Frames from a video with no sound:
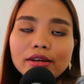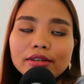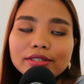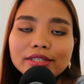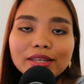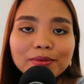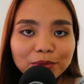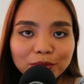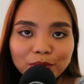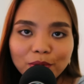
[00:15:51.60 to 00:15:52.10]

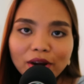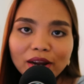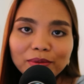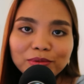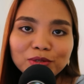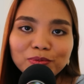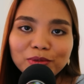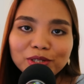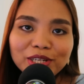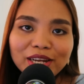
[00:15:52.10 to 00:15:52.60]

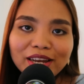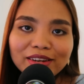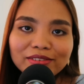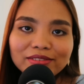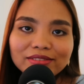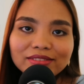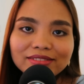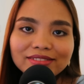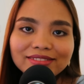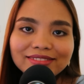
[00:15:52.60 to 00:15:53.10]
subscribe to my
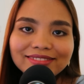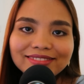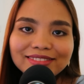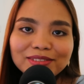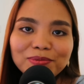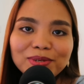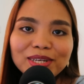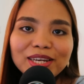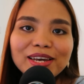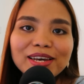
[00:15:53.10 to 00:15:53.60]
channel,
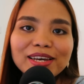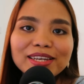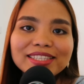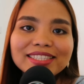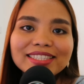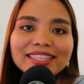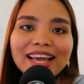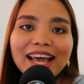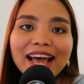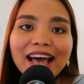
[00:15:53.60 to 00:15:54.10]

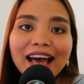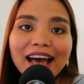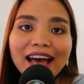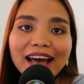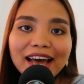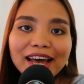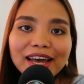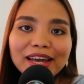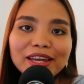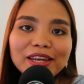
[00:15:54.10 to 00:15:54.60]
because
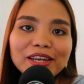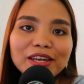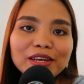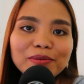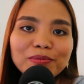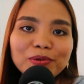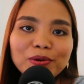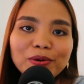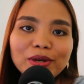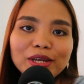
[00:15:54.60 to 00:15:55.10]
I
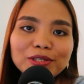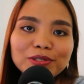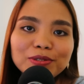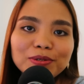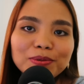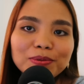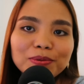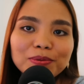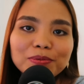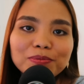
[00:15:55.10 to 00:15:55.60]
am going
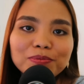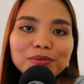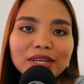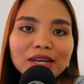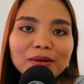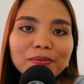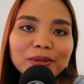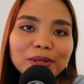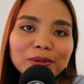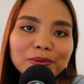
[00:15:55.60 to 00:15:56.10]
to
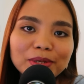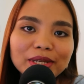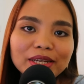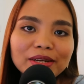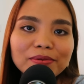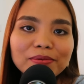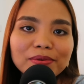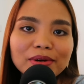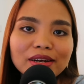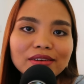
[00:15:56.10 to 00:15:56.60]
be
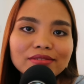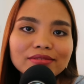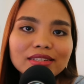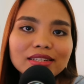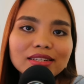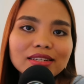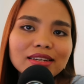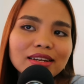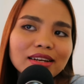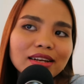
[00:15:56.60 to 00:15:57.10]
uploading
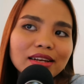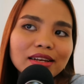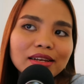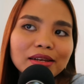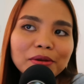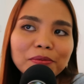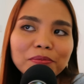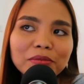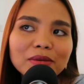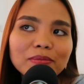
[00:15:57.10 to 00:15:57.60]
around
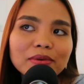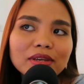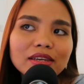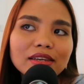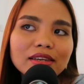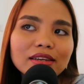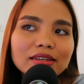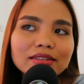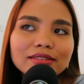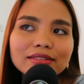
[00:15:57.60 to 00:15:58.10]

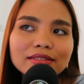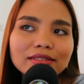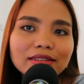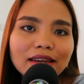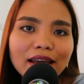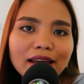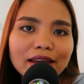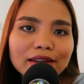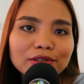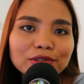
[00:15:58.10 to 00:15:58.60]
maybe
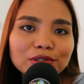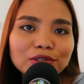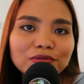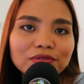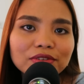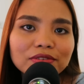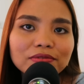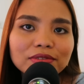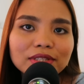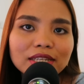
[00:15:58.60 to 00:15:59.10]
10 to
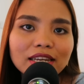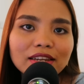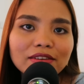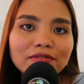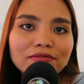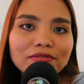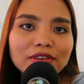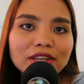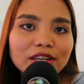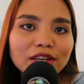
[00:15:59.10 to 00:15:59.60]

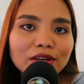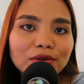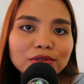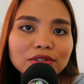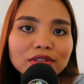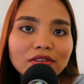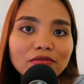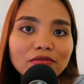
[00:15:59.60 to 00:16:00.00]
15 videos